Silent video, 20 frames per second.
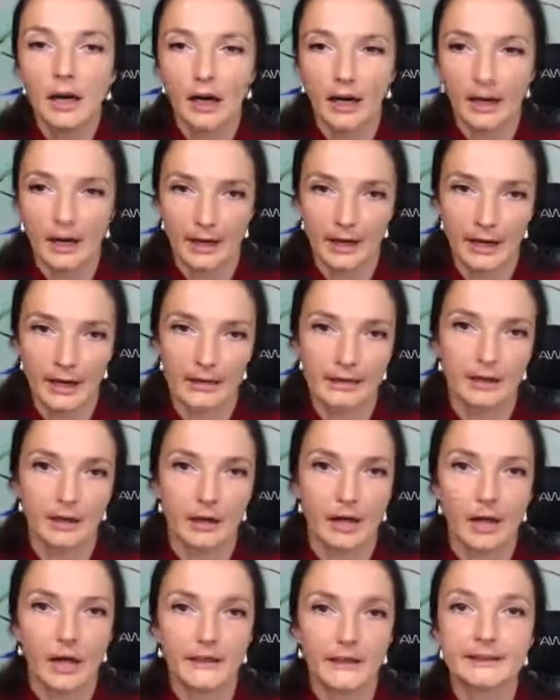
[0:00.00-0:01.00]
And
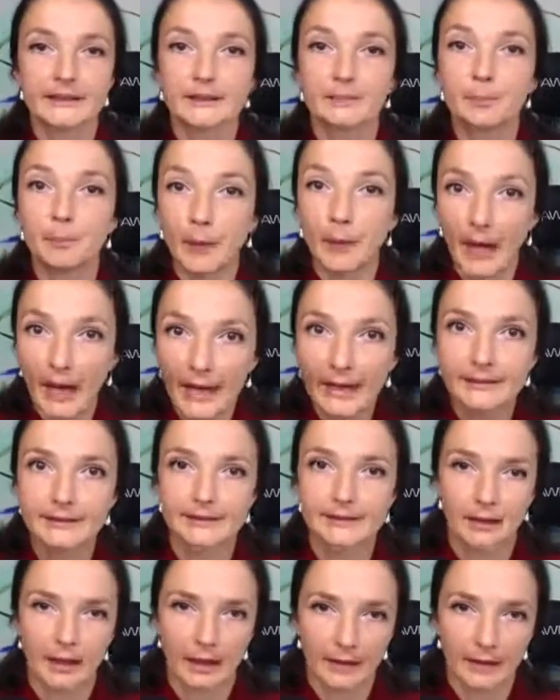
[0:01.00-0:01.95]
uh, space,